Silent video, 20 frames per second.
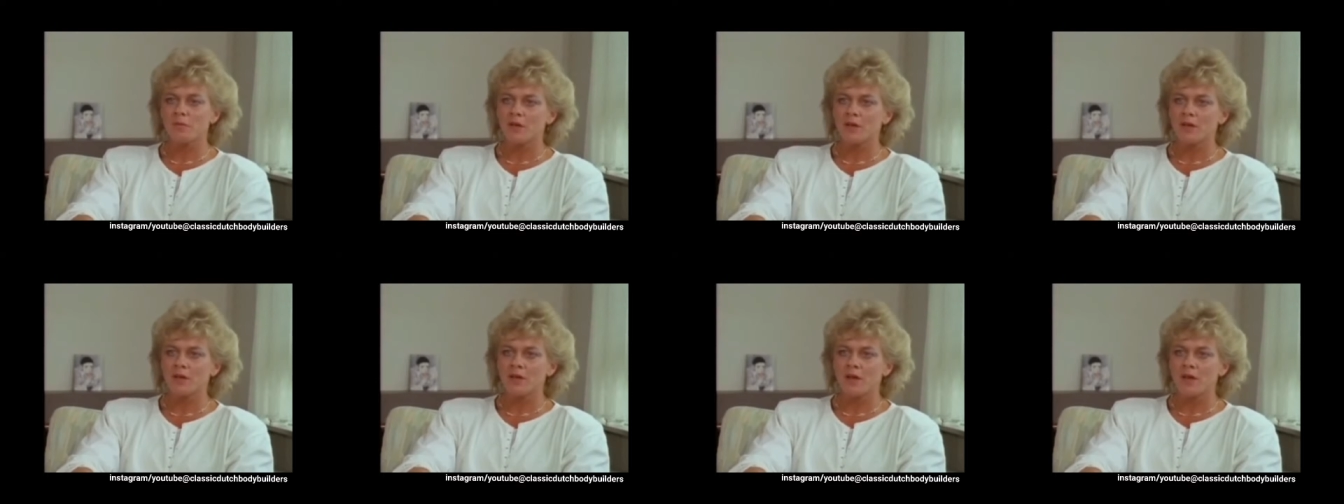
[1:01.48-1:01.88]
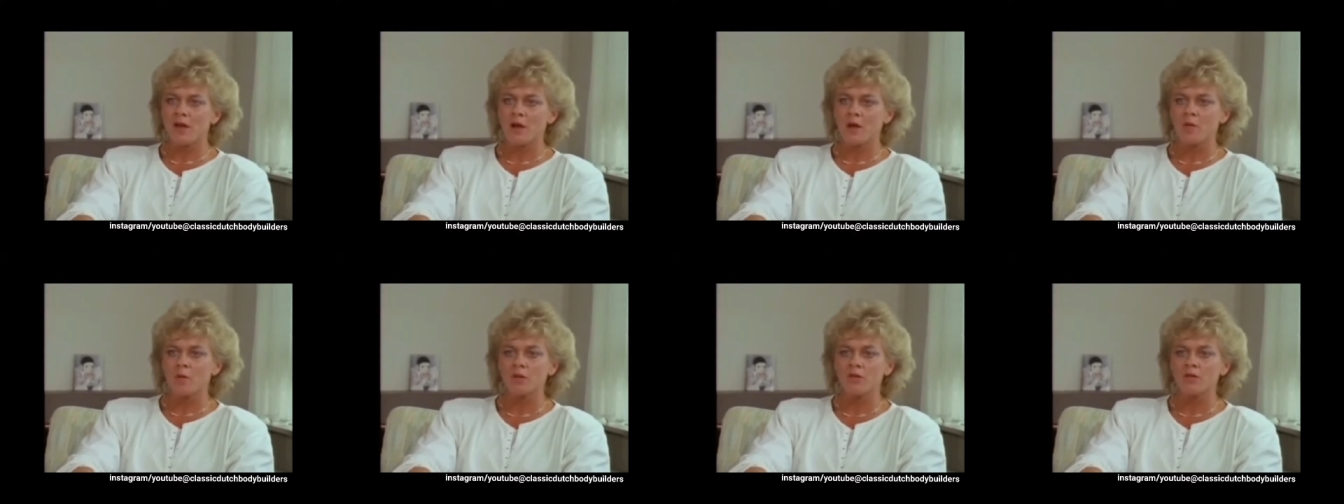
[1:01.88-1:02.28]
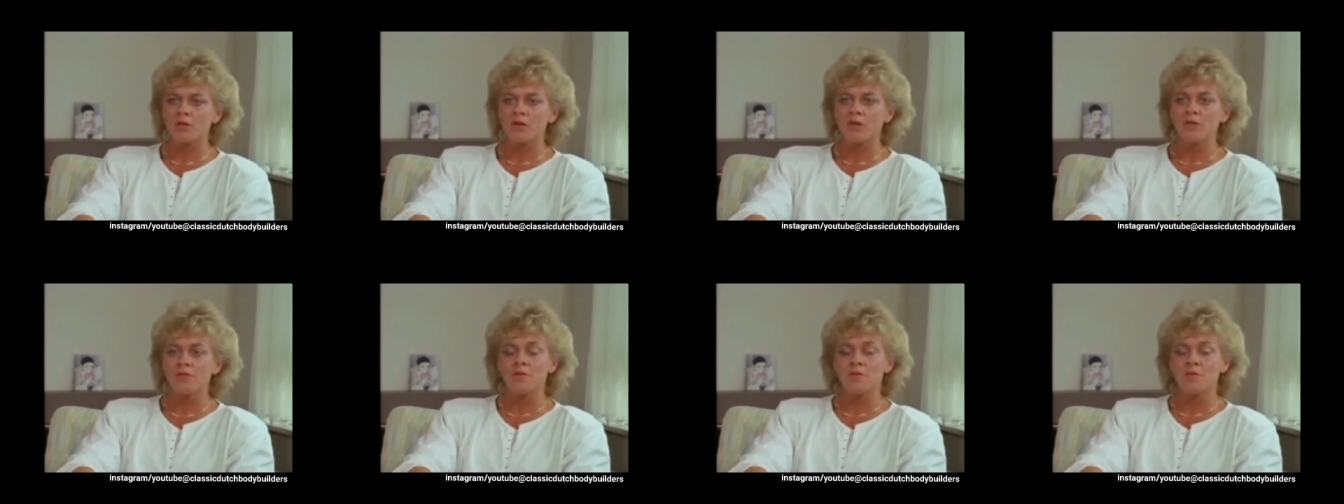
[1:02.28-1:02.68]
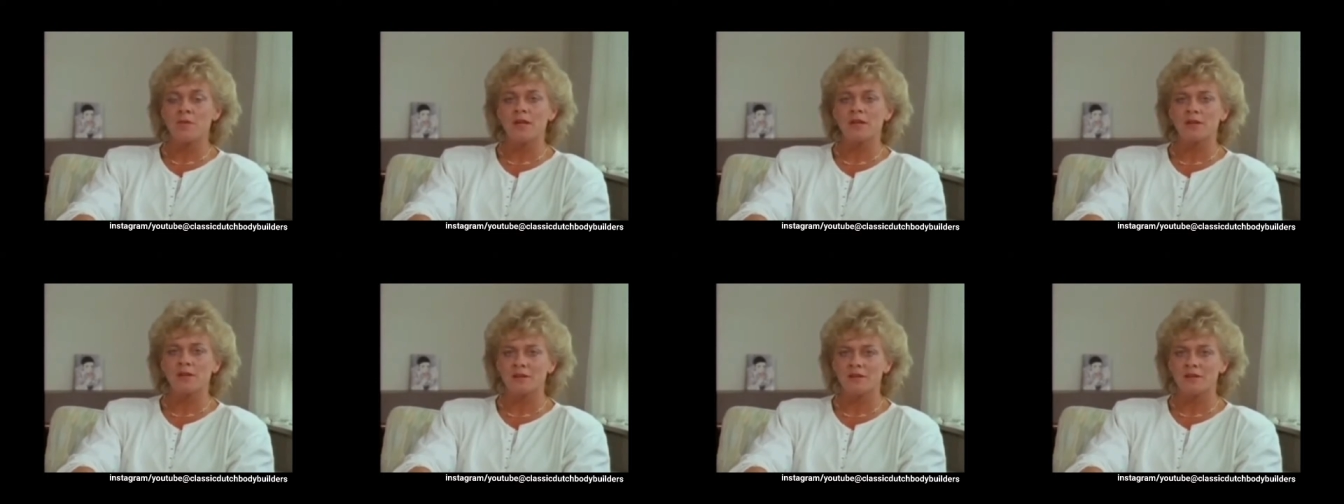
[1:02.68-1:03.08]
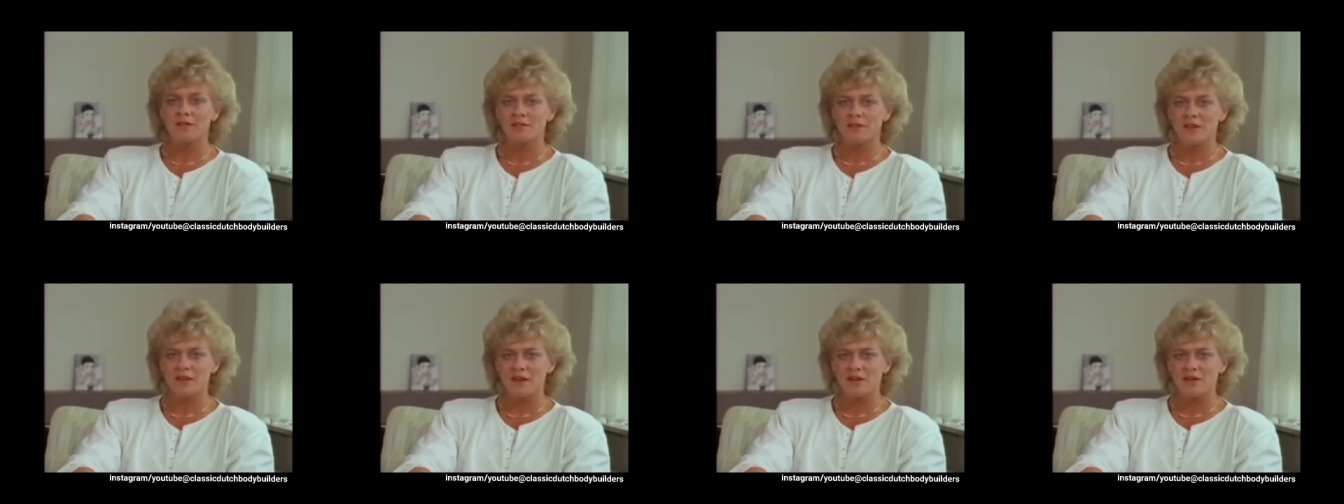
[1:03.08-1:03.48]
I will, uh, I will do
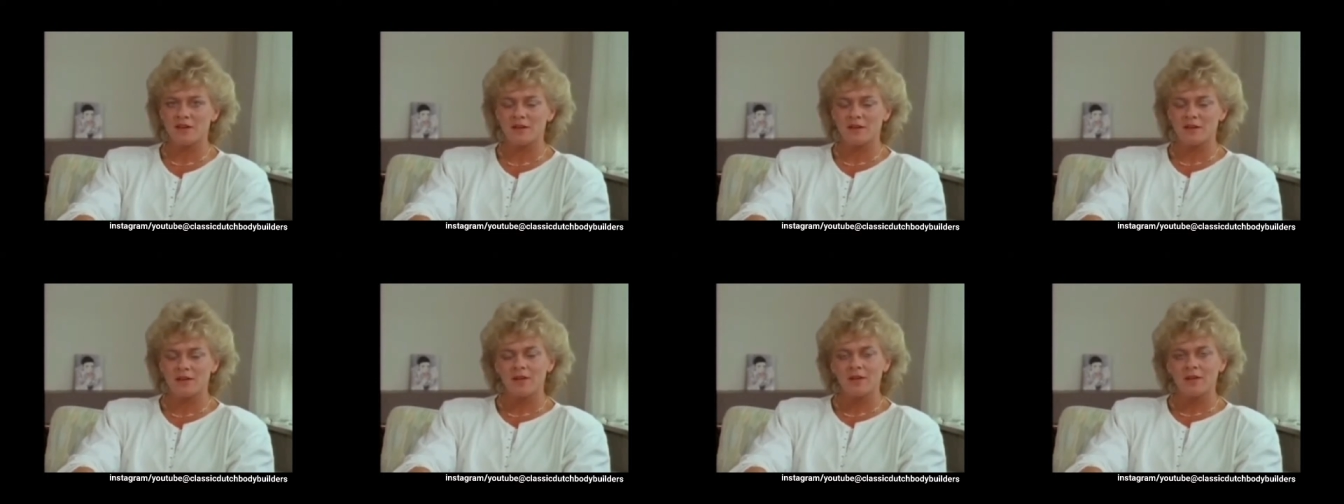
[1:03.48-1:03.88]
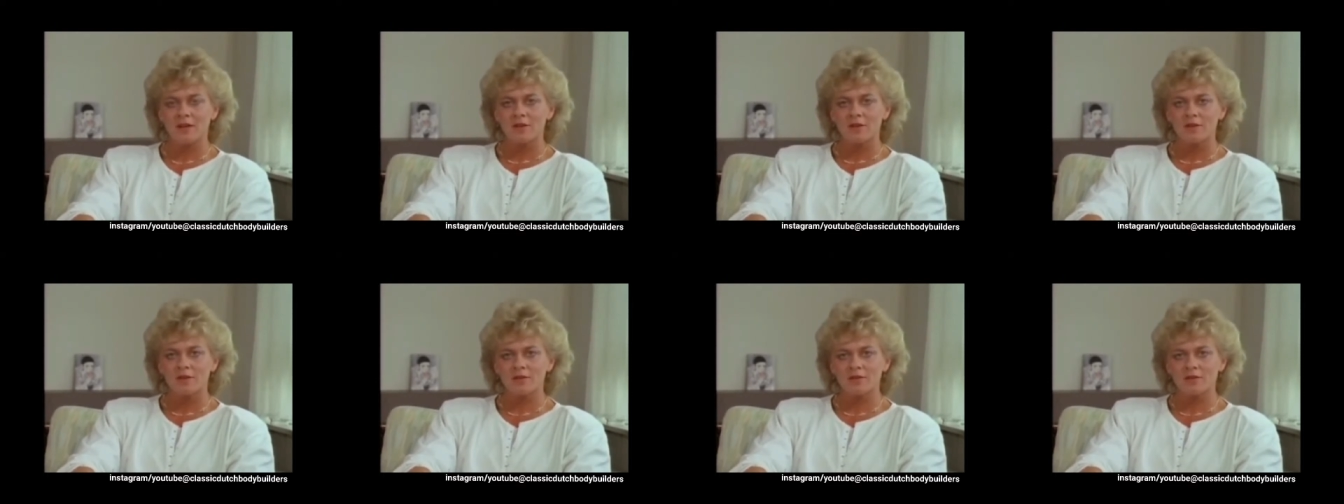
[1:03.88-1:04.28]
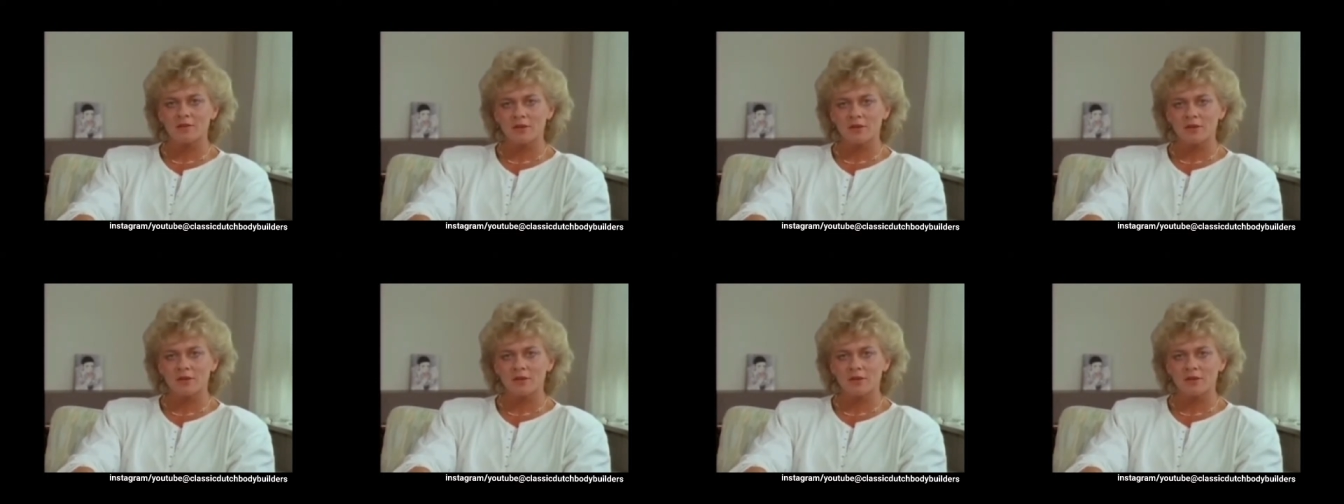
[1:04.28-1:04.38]
even better this year,